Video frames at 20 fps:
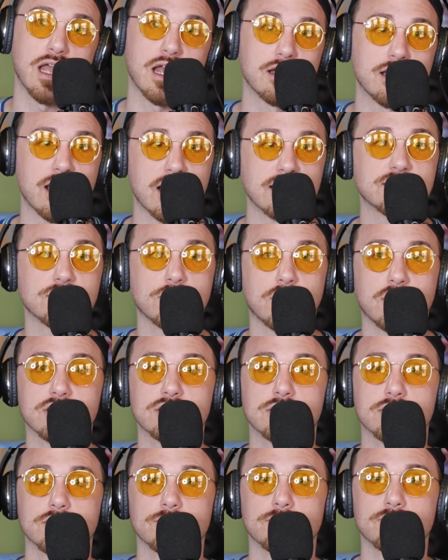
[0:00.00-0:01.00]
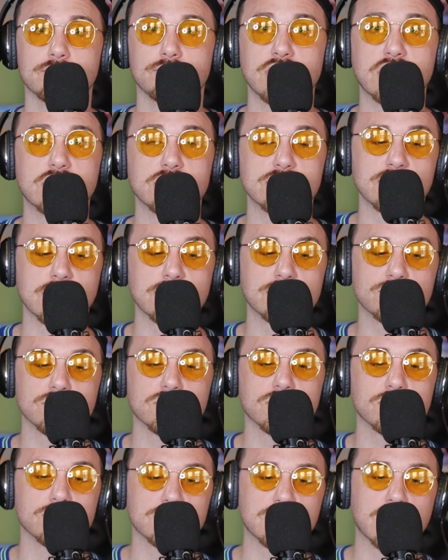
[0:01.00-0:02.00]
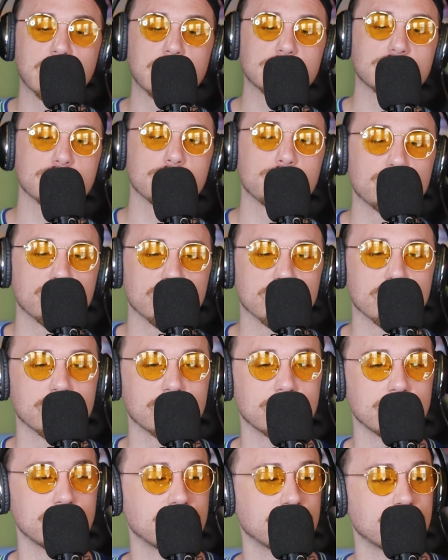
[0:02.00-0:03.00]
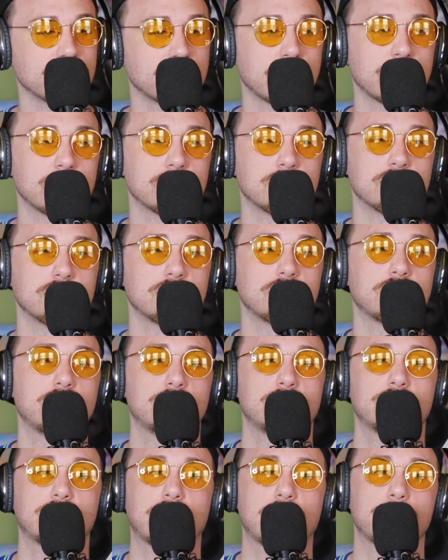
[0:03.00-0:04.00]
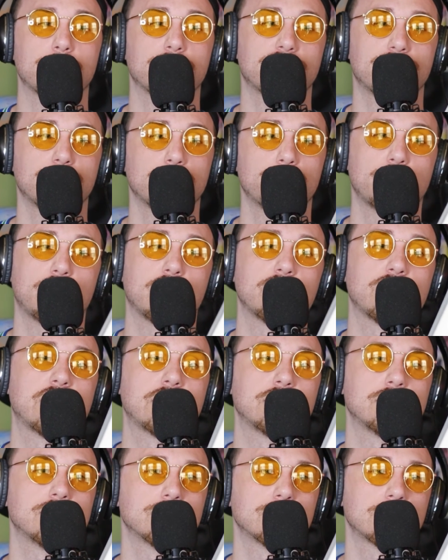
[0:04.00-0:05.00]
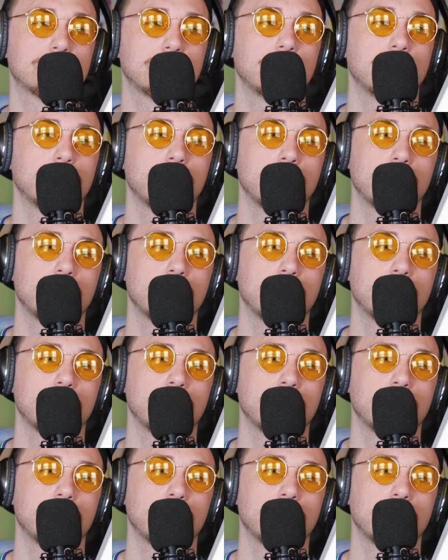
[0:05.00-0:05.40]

And that's awesome because that's what those guys are born to do in the game of football, that is.